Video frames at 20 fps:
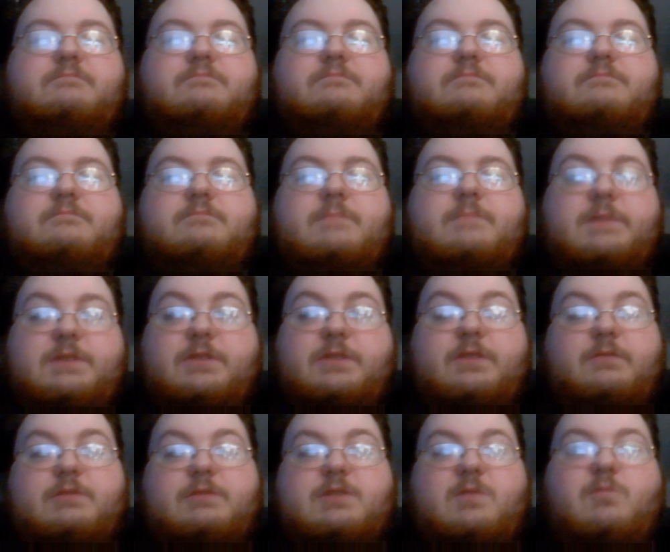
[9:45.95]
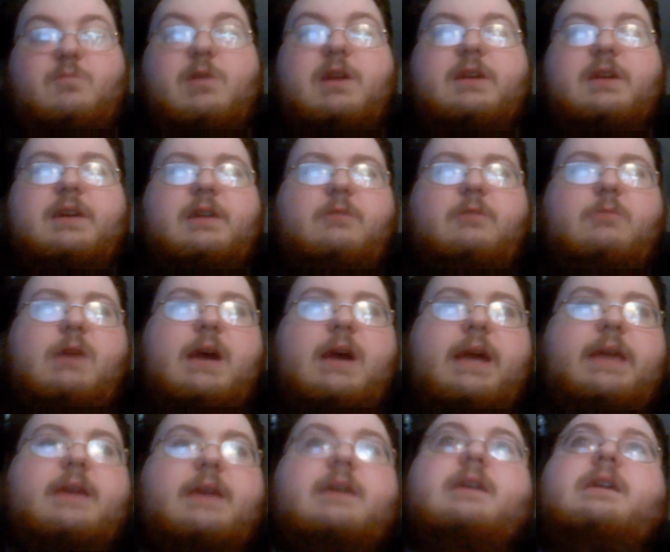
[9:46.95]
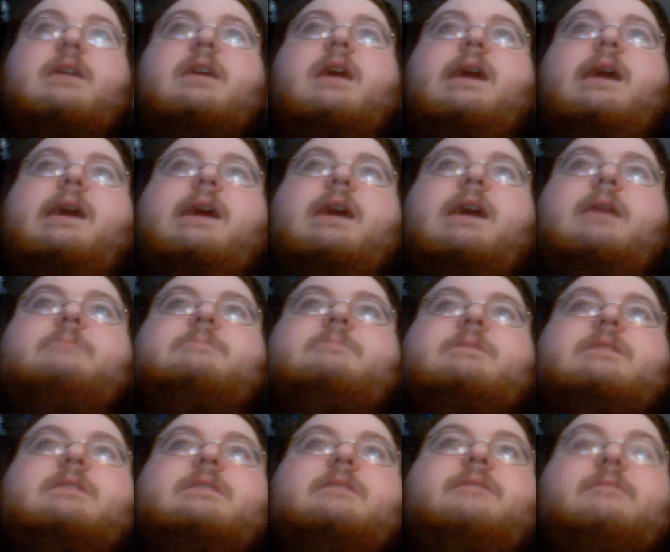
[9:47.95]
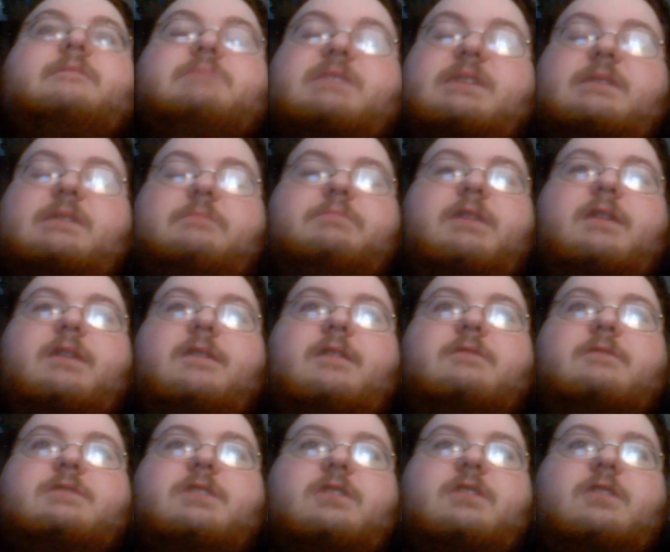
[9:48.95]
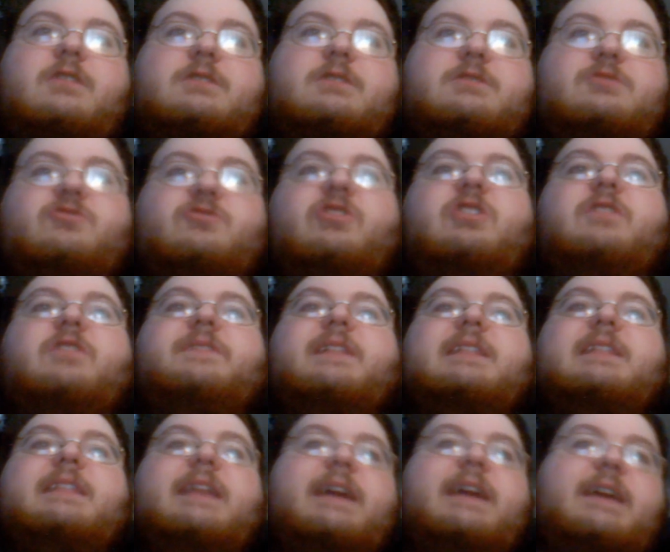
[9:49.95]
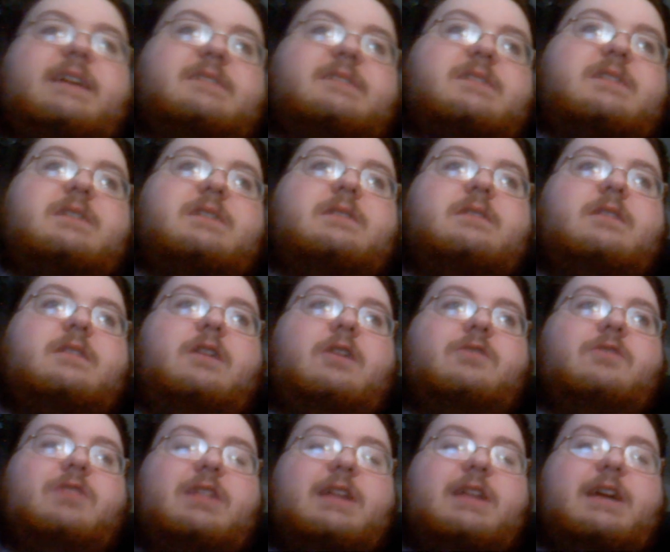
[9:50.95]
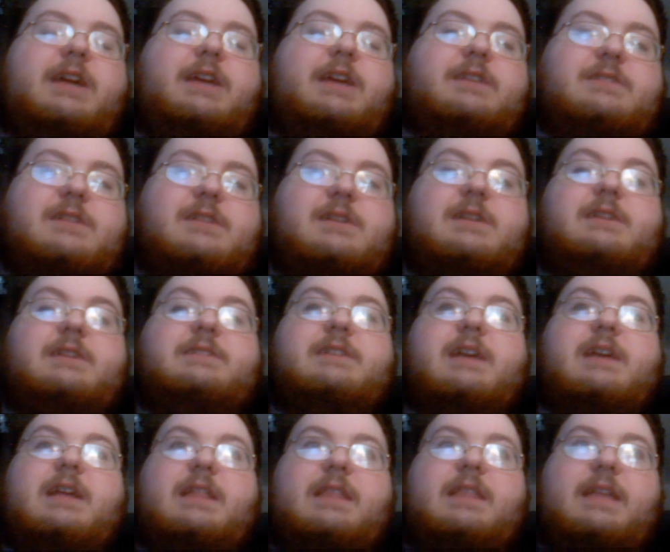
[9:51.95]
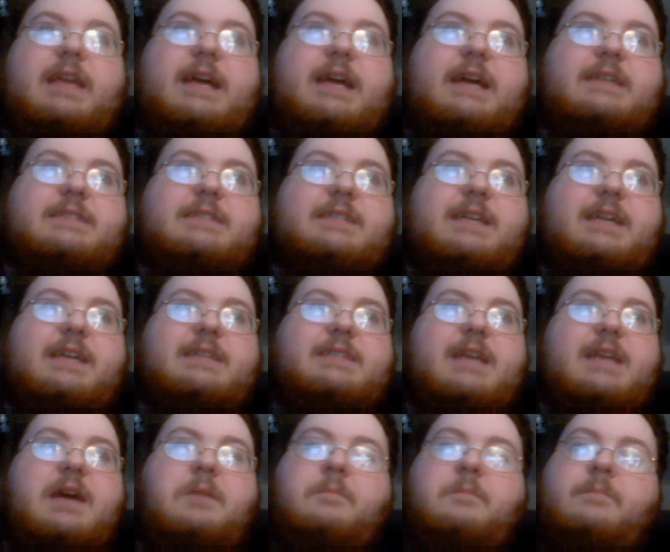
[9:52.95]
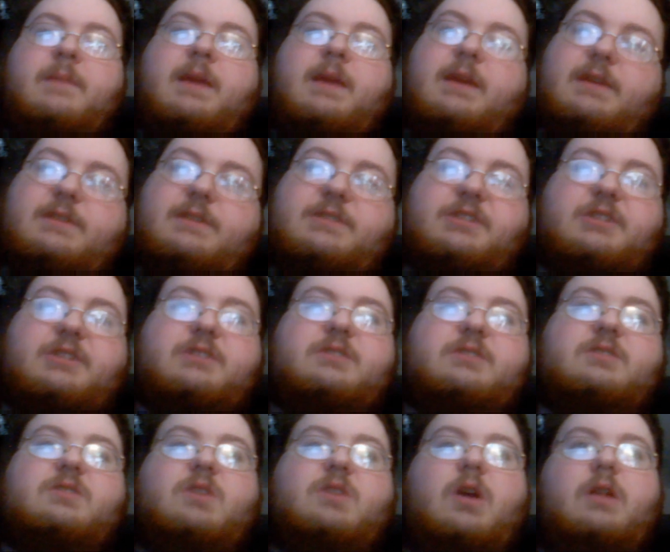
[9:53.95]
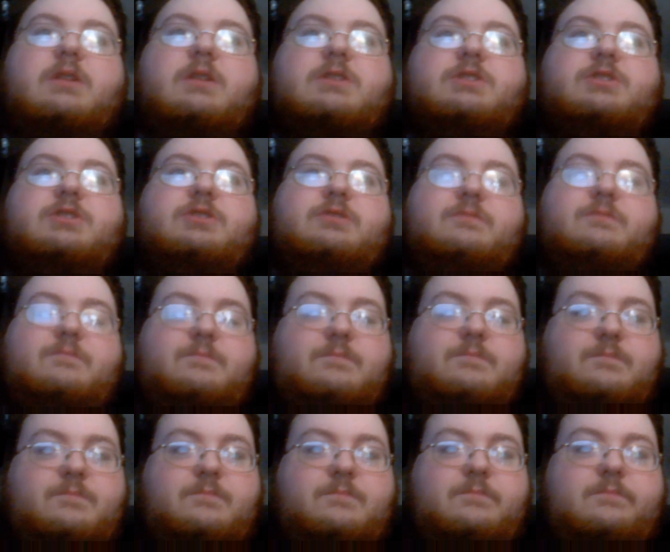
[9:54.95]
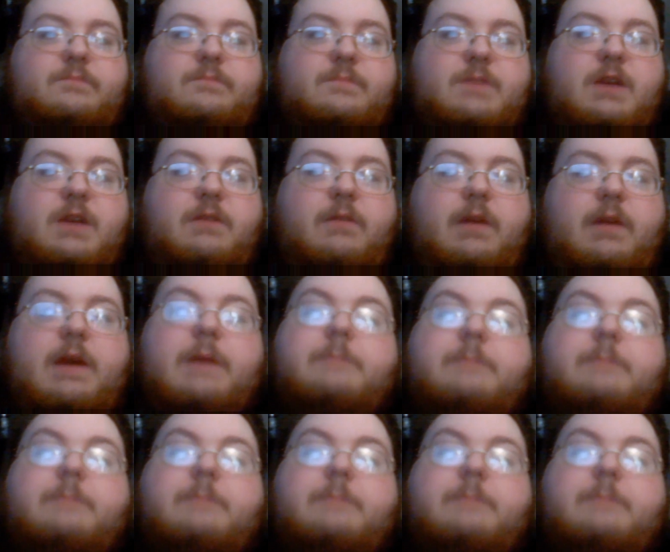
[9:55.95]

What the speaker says: until there was a winner in a way. If I'm CM Punk, I always should concentrate on the legs and on the legs. Take a guy's legs out, he's just as tall as you. Alright?